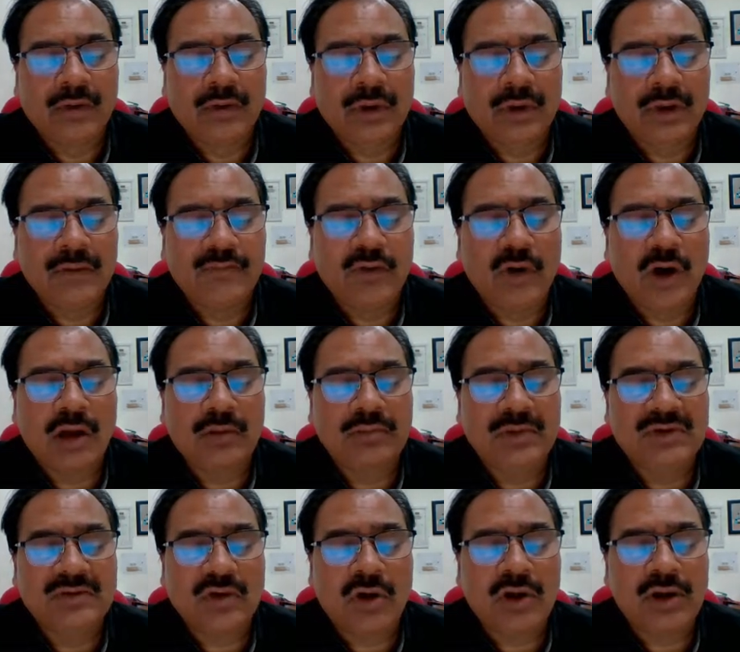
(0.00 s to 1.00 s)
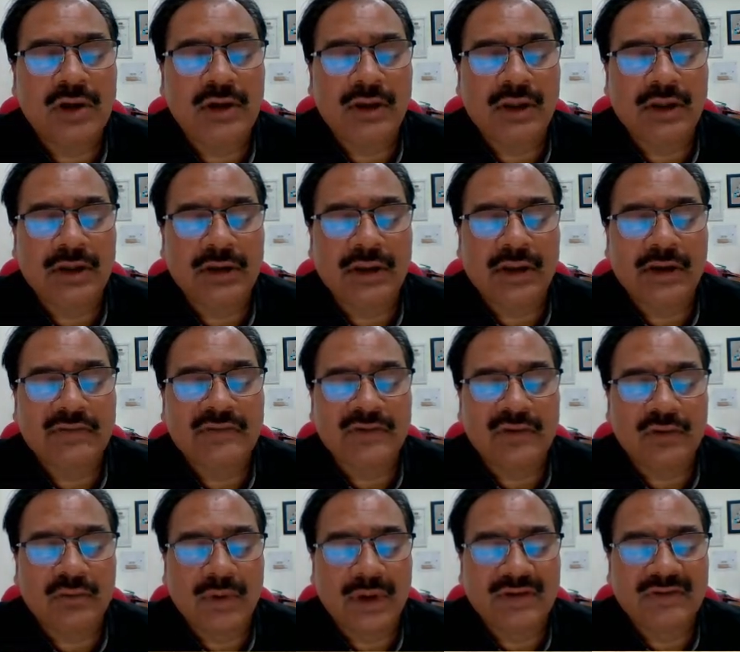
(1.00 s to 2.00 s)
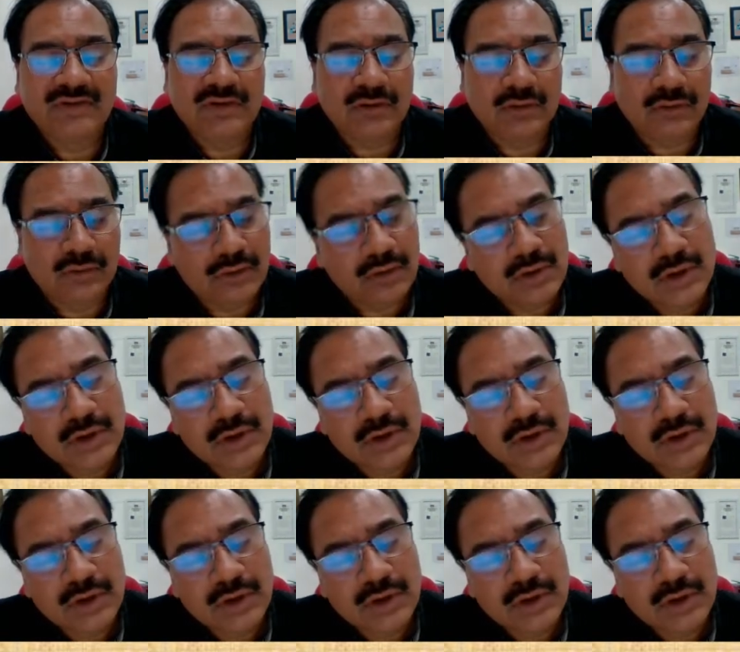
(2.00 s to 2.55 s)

Okay, form is already clear 0 by 0.